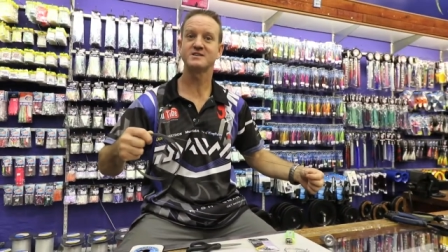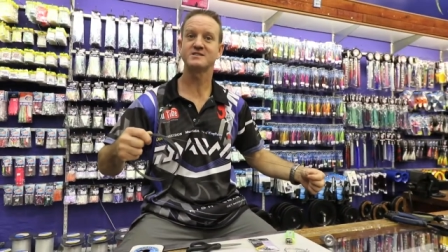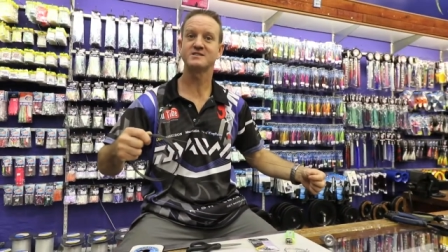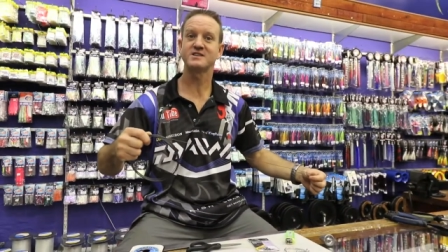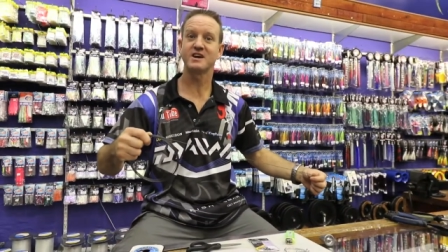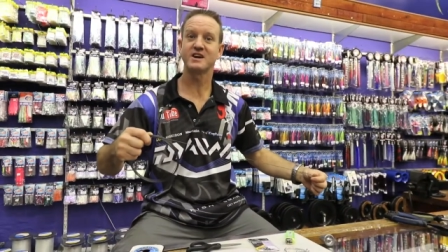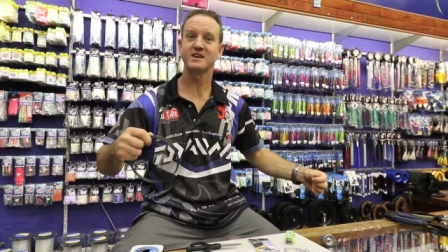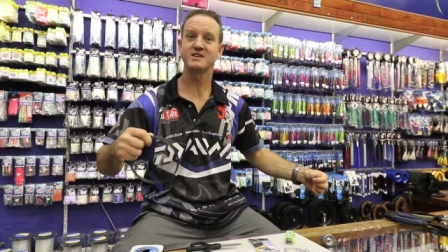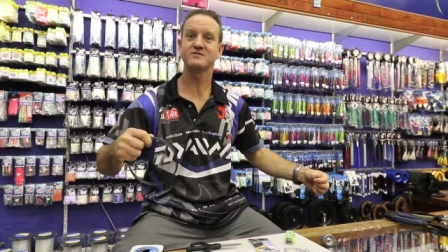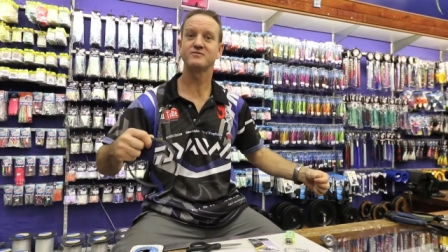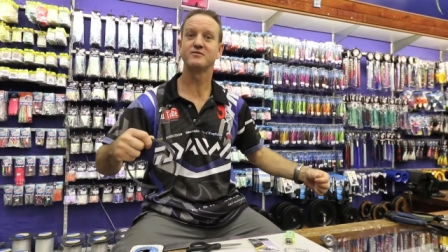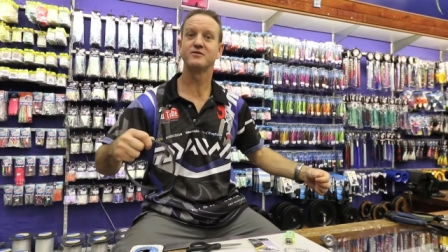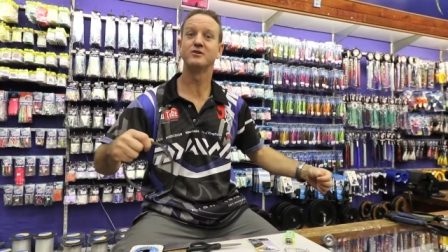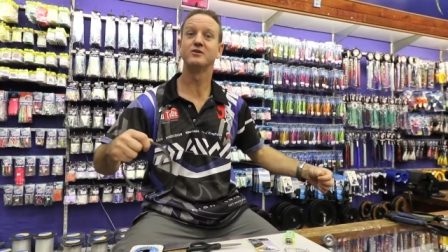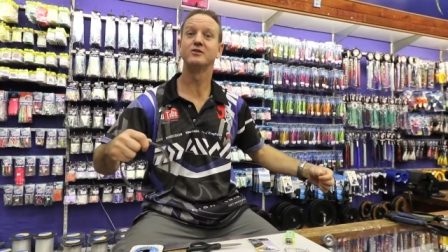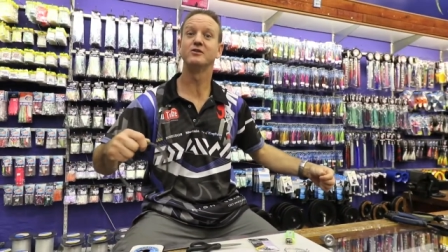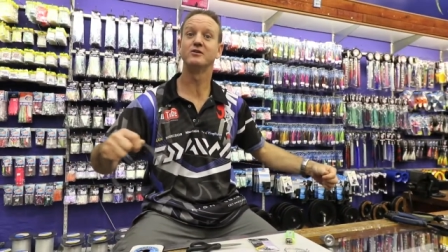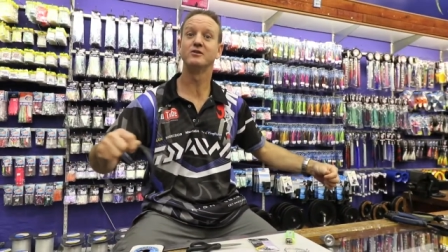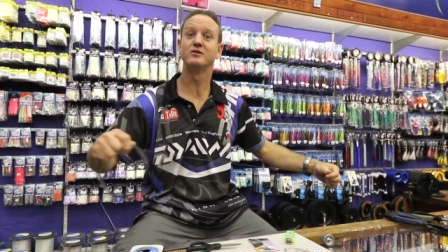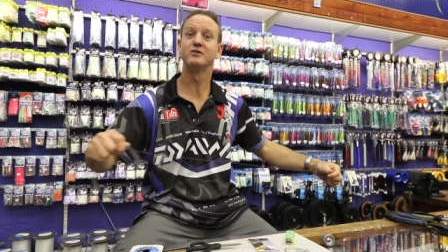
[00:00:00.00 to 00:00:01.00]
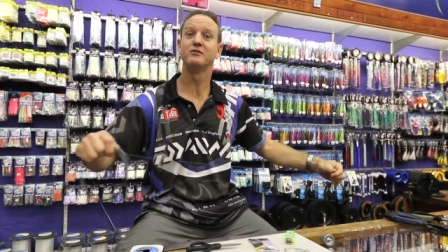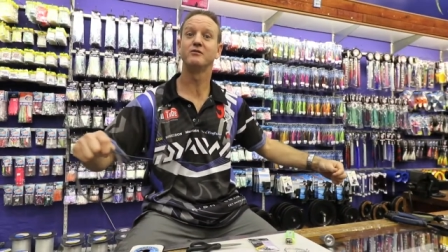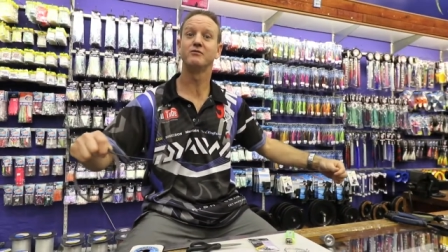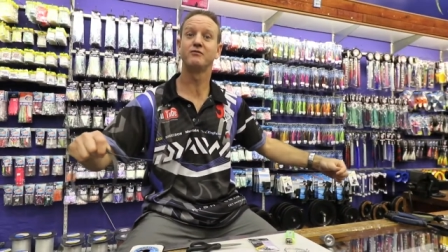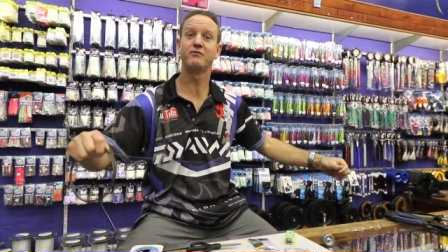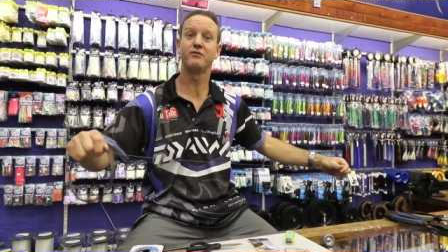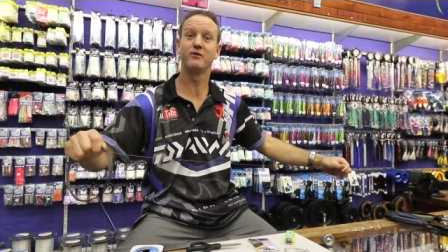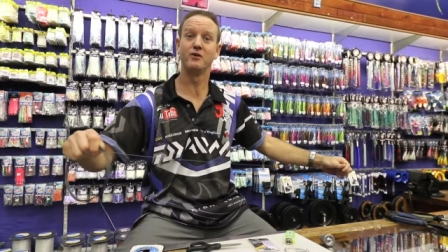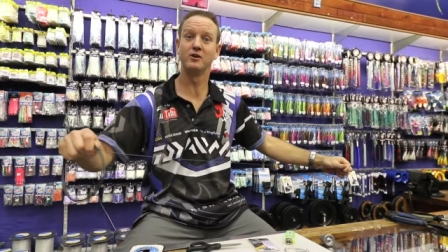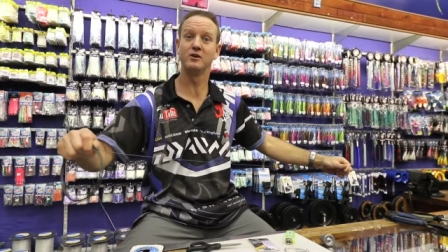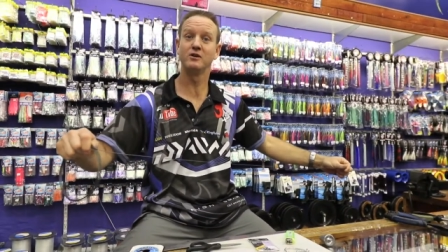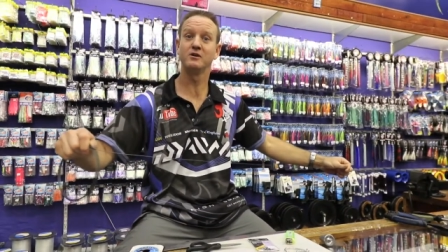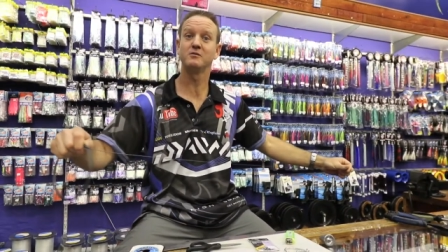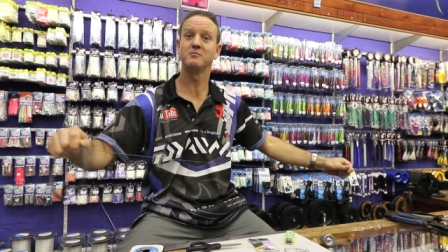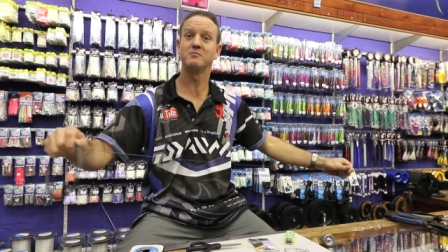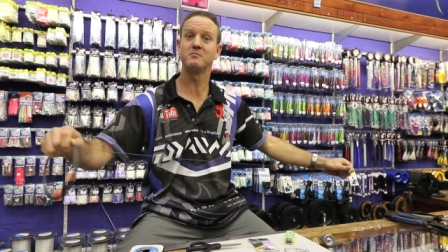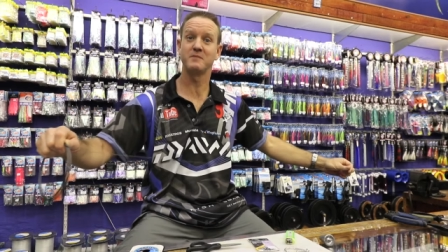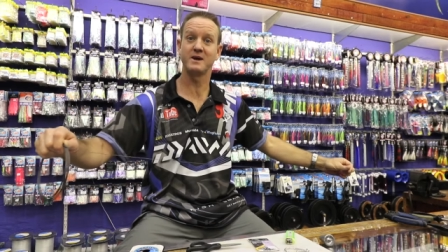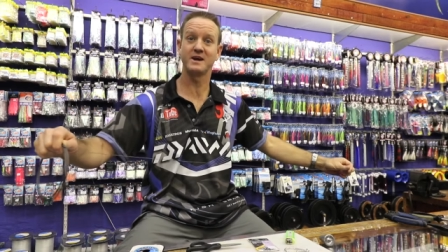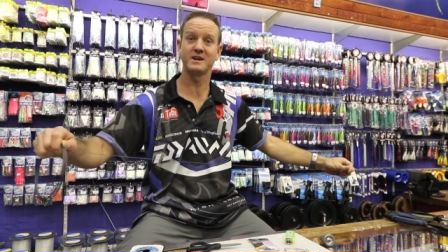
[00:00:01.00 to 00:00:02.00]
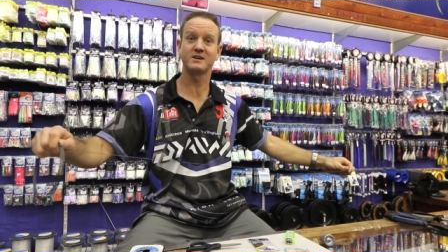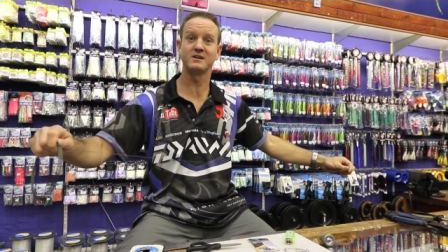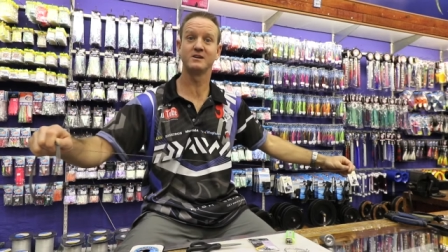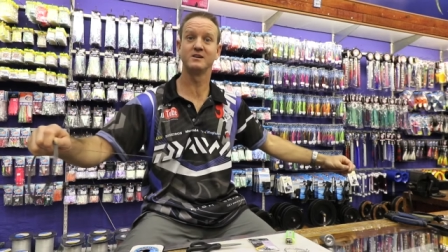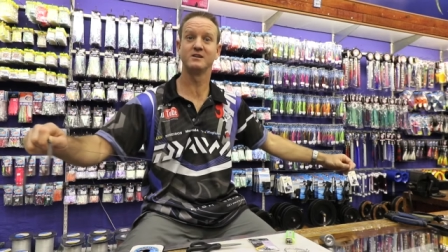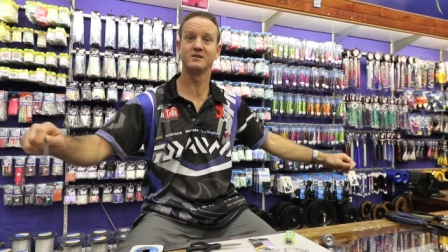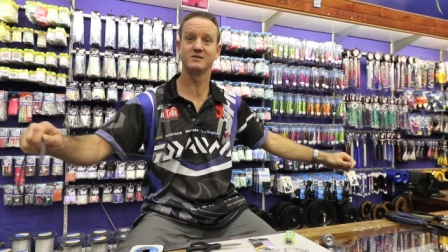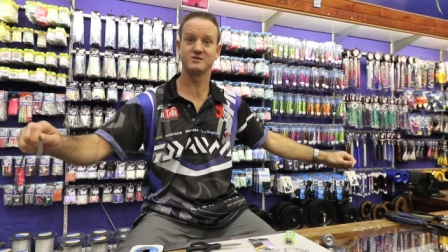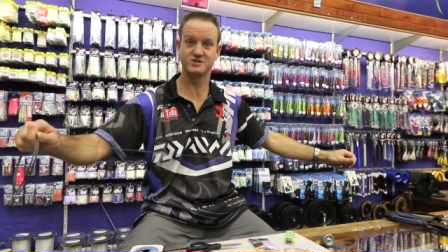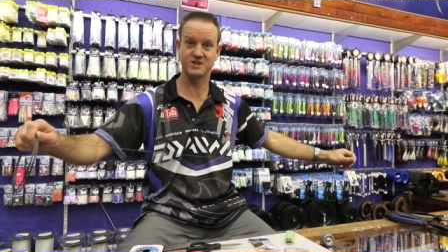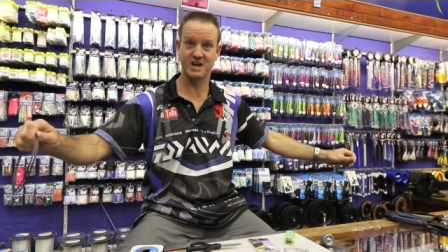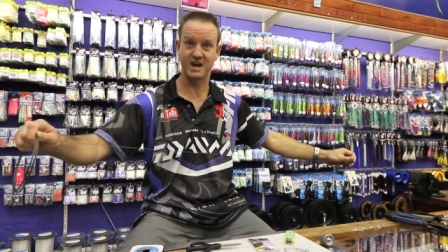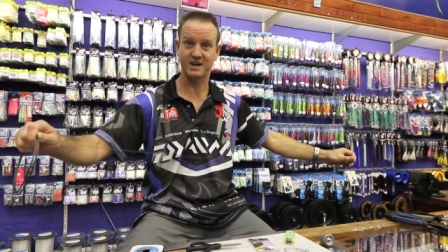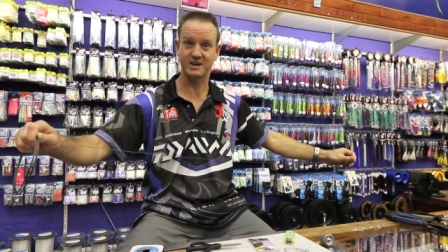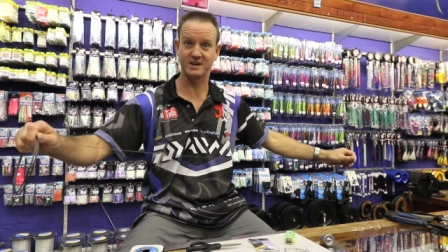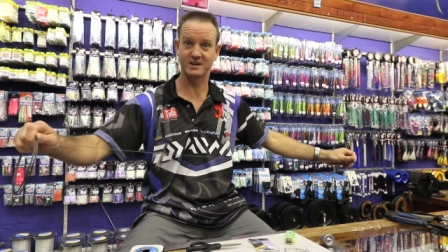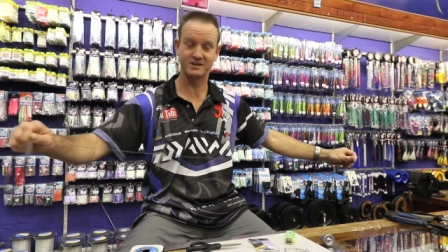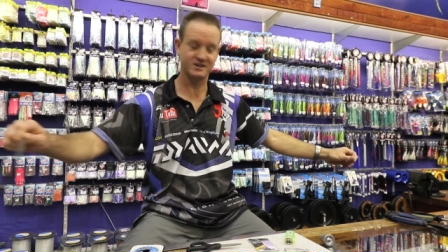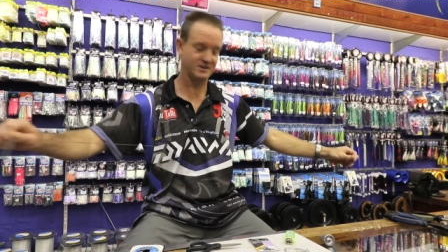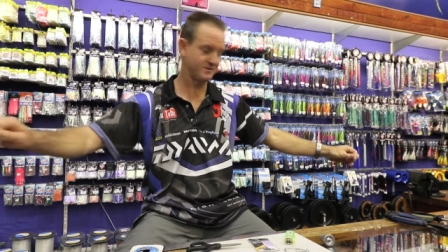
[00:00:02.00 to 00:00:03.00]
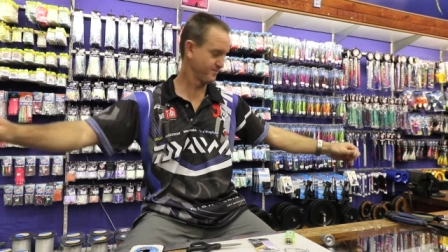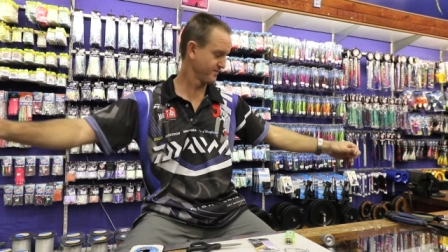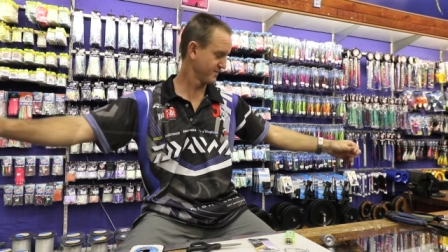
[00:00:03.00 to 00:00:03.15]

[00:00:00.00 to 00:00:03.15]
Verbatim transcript: stands for Full Metal Jacket.